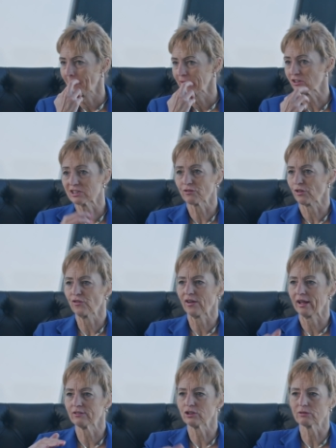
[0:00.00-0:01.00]
just for the
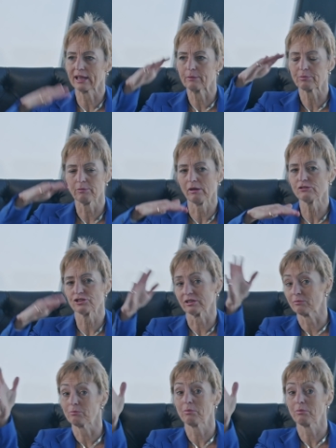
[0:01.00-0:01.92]
fact you get promotion,